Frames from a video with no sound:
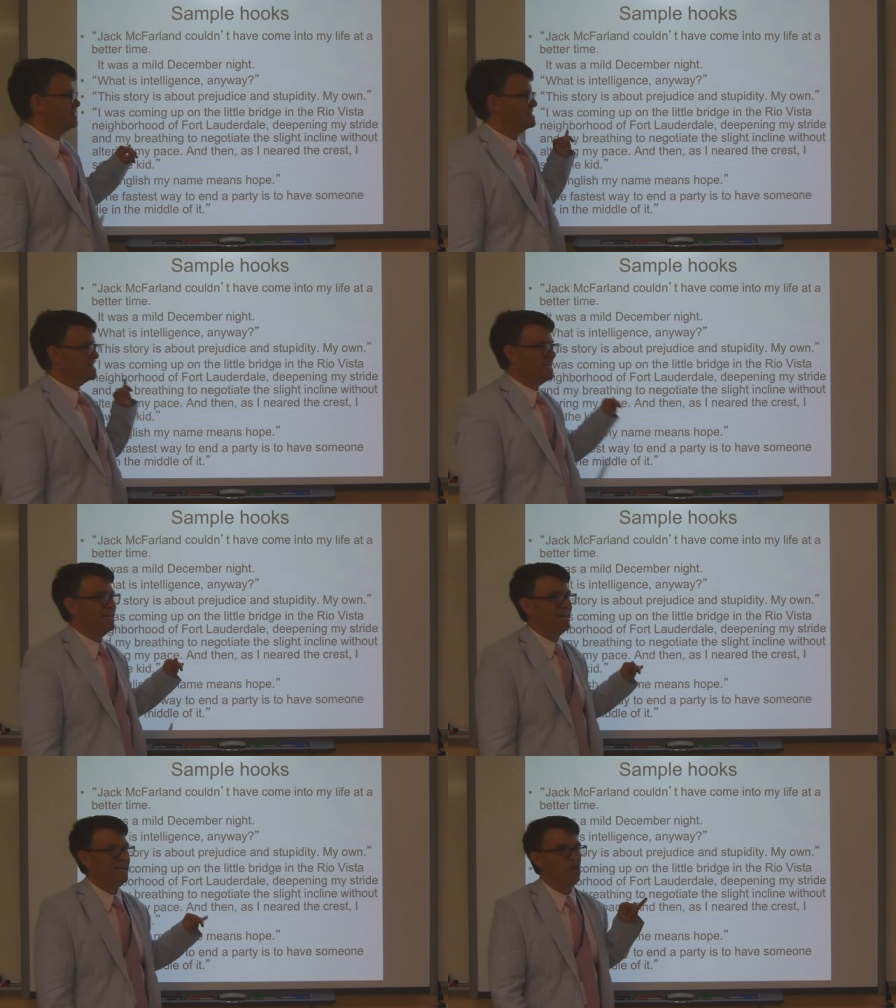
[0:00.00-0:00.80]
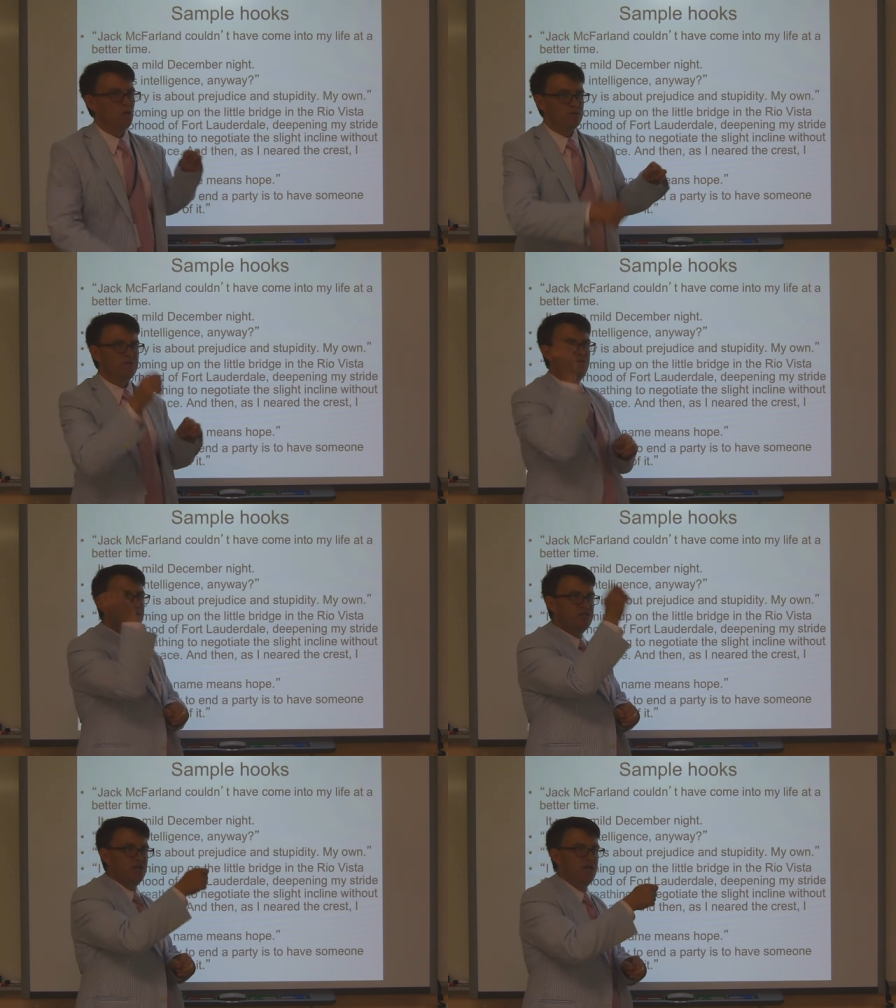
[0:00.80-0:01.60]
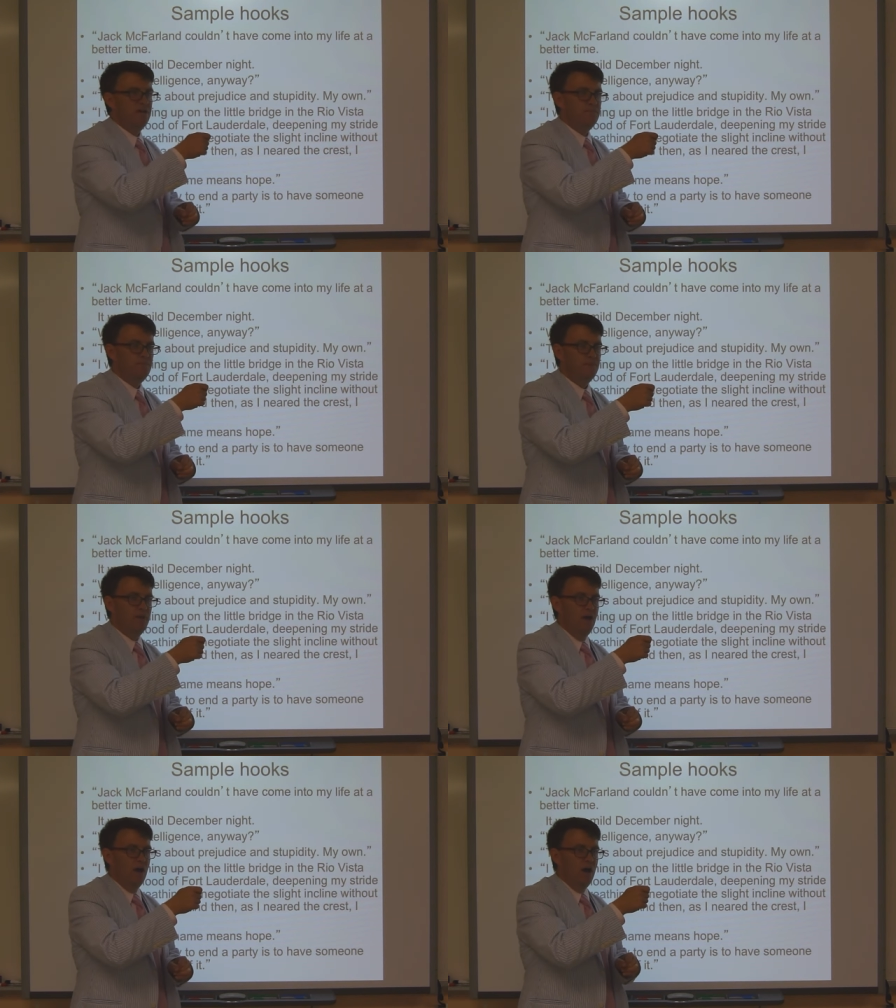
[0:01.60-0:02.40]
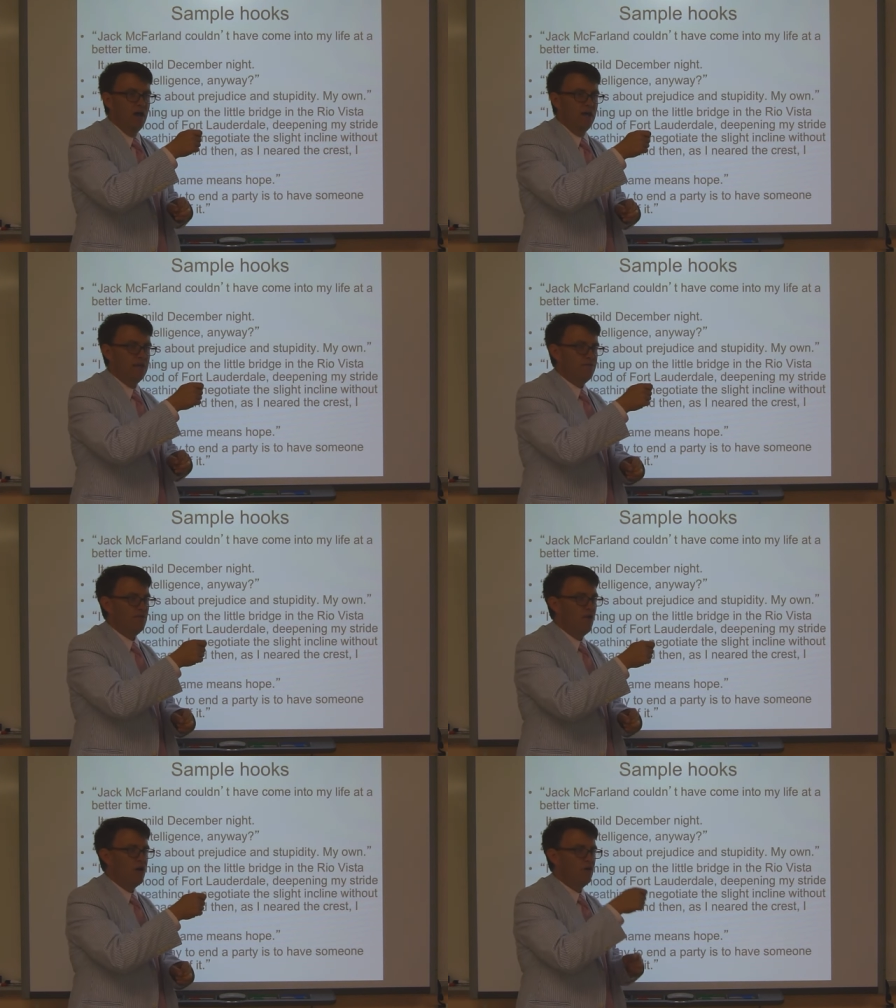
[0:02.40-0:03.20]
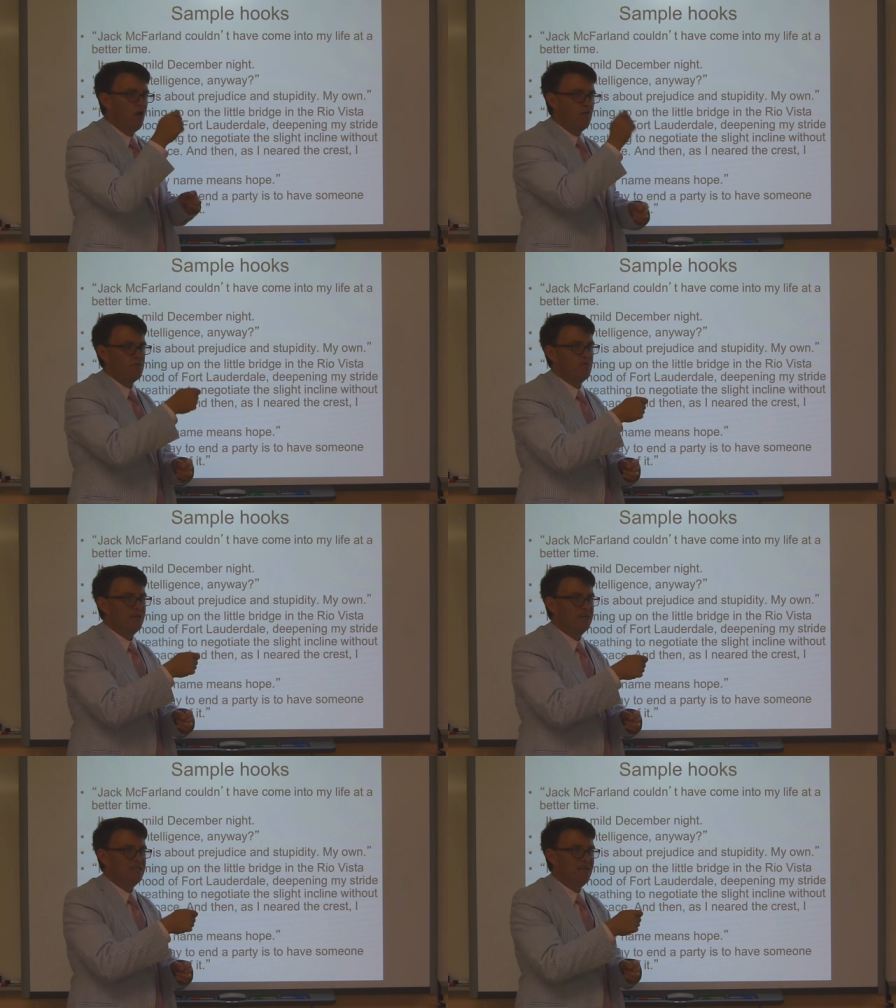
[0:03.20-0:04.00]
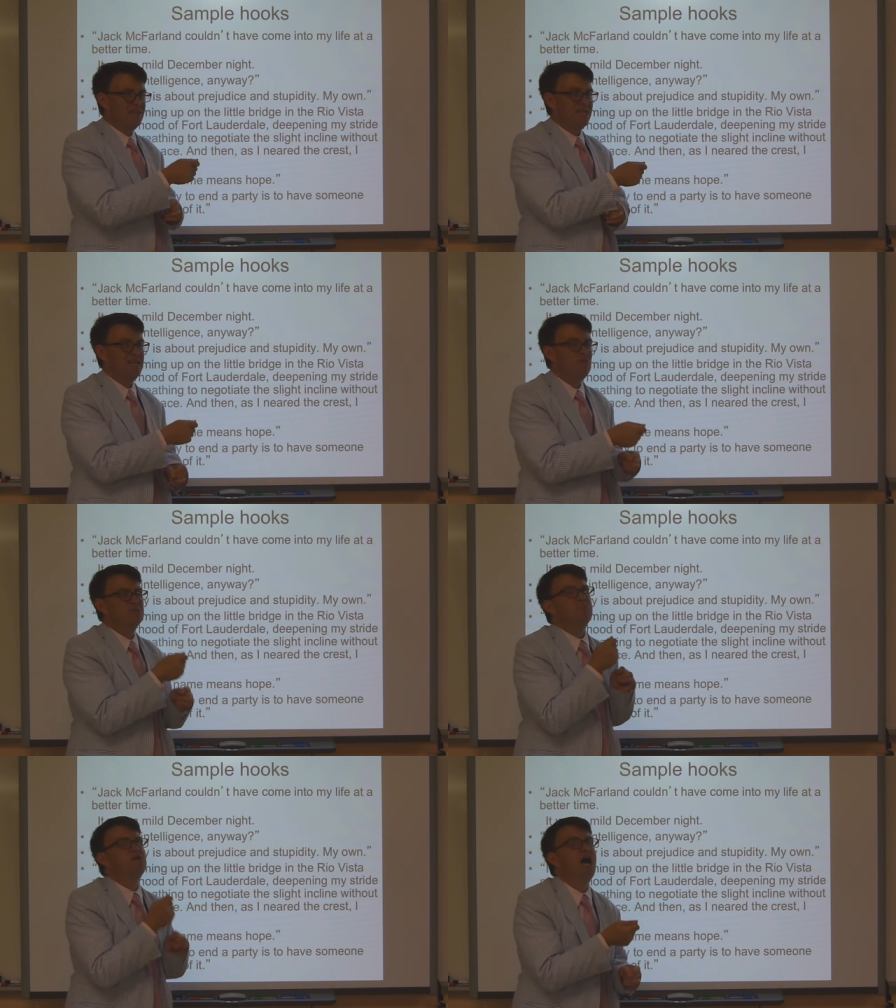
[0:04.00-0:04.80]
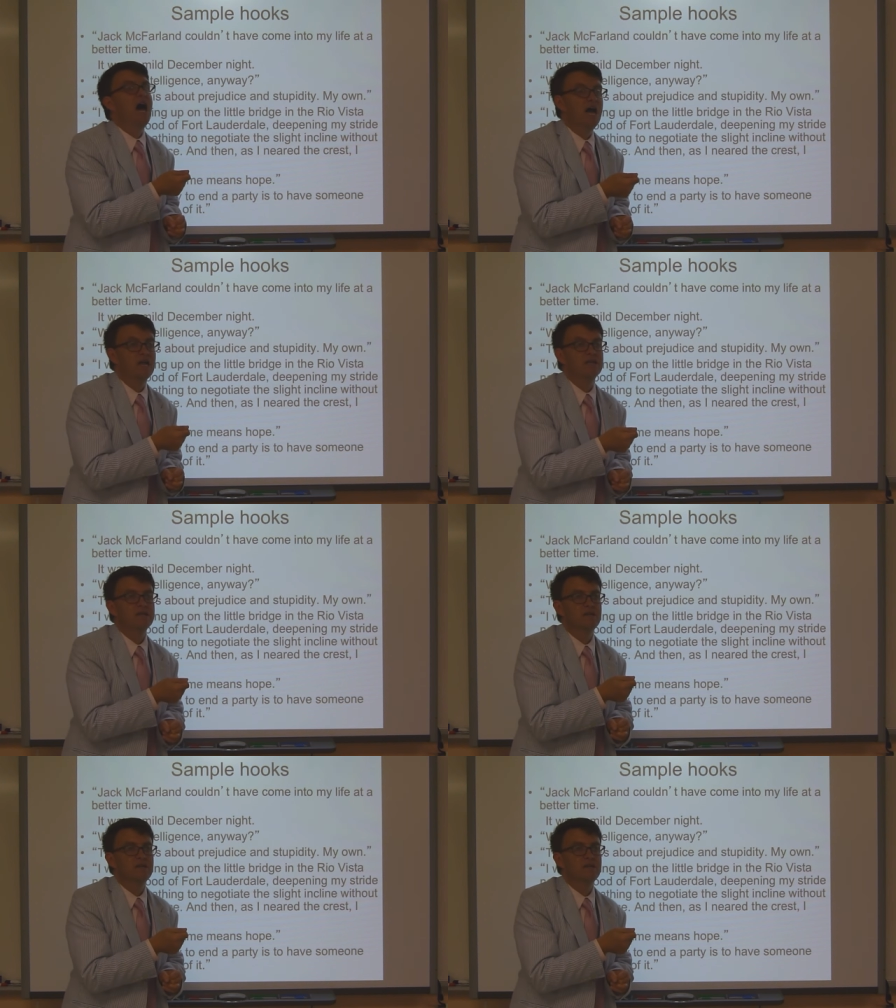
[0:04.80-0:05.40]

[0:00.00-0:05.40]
And this kid was fishing in Florida off a bridge, and the kid was blind.